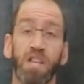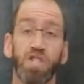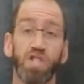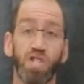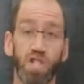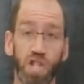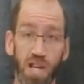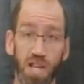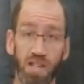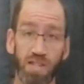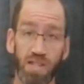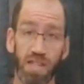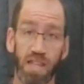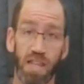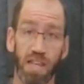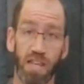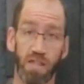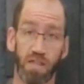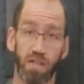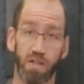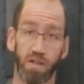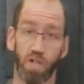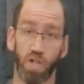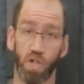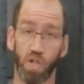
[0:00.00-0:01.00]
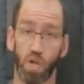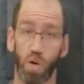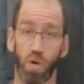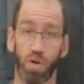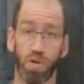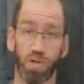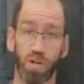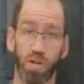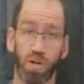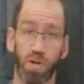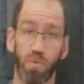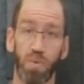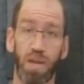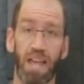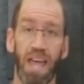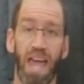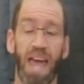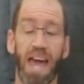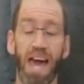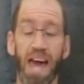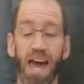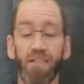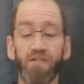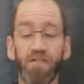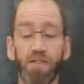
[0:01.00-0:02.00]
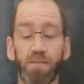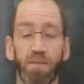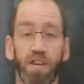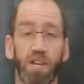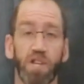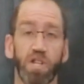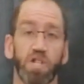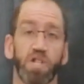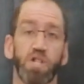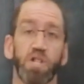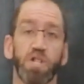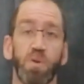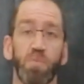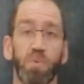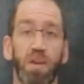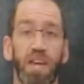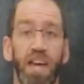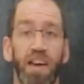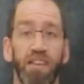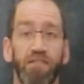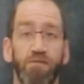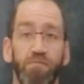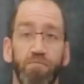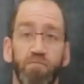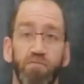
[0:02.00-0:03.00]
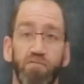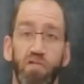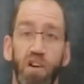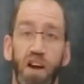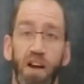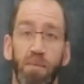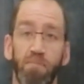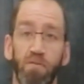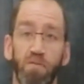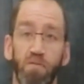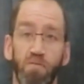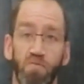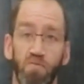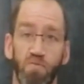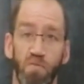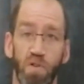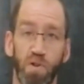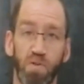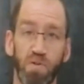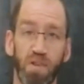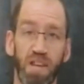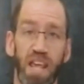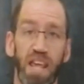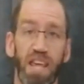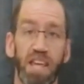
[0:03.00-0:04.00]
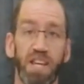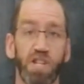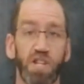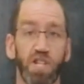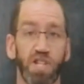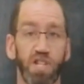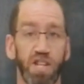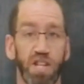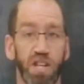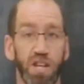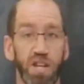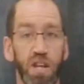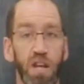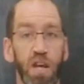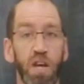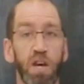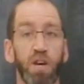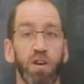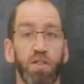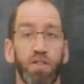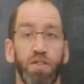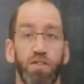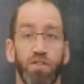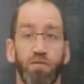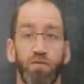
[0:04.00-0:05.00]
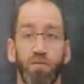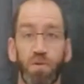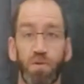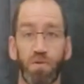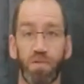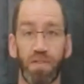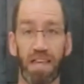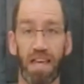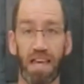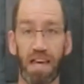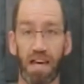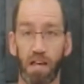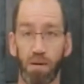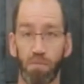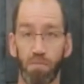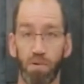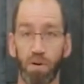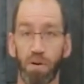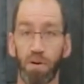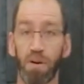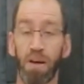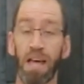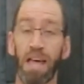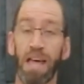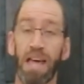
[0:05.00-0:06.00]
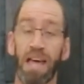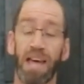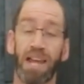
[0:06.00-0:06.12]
Just like the shoulder, we have to make sure that we have proper rotation through the elbow.